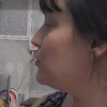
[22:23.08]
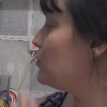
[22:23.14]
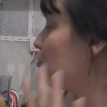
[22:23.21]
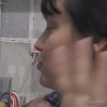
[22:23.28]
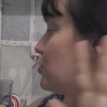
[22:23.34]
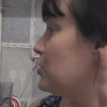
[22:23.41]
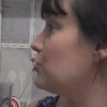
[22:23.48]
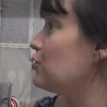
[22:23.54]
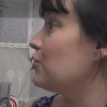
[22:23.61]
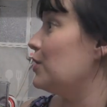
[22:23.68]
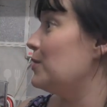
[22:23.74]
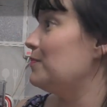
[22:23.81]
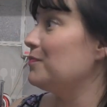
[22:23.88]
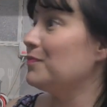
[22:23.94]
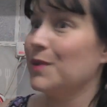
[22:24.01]
more
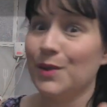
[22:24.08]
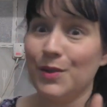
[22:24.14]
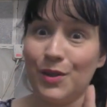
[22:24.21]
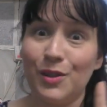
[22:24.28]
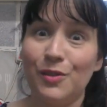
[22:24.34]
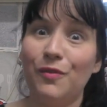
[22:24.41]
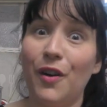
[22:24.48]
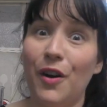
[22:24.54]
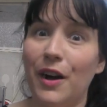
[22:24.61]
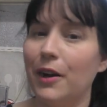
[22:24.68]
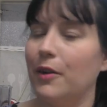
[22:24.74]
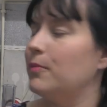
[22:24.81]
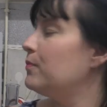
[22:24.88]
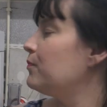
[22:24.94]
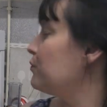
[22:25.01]
seasoning because it's
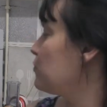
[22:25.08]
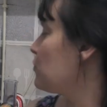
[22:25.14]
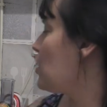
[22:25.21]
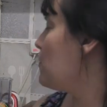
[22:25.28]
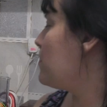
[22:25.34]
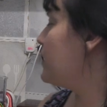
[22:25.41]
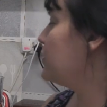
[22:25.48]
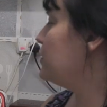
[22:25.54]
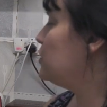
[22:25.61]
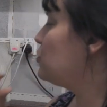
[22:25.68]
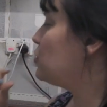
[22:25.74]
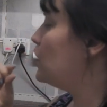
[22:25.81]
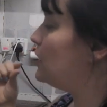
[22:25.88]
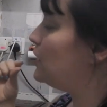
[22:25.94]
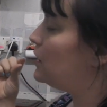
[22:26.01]
fine. But it
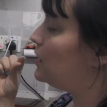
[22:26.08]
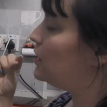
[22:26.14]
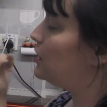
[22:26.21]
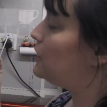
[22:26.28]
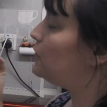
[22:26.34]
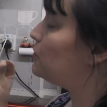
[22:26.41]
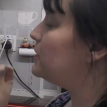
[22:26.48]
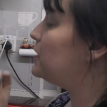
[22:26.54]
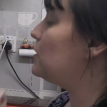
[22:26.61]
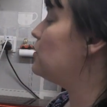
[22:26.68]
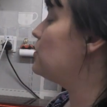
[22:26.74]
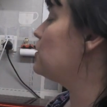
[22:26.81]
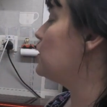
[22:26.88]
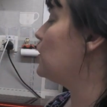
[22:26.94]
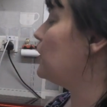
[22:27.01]
needs a little bit
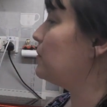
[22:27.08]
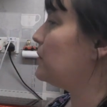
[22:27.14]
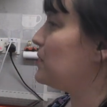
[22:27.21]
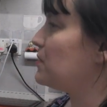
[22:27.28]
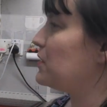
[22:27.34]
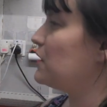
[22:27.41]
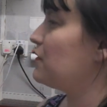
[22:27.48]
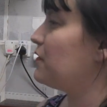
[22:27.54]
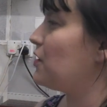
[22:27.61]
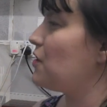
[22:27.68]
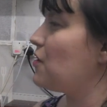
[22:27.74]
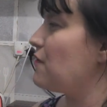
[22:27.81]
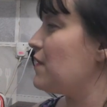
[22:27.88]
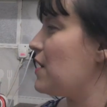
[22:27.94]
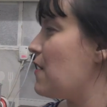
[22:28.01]
longer, maybe another
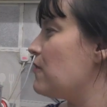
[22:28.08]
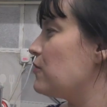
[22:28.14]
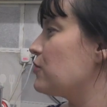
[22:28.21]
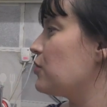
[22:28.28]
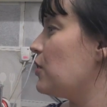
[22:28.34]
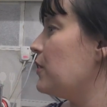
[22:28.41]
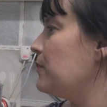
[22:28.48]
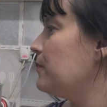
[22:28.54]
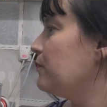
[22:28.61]
half hour or so.